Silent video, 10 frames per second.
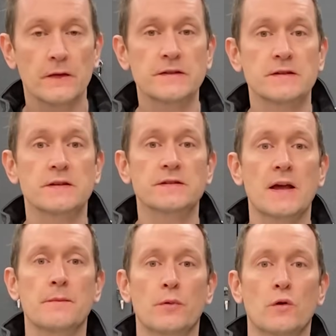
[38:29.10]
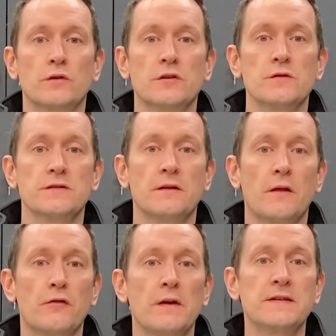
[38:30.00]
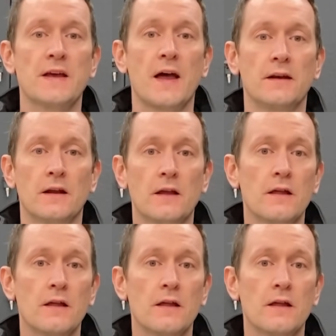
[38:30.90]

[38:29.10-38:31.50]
This is the same board used in the 310,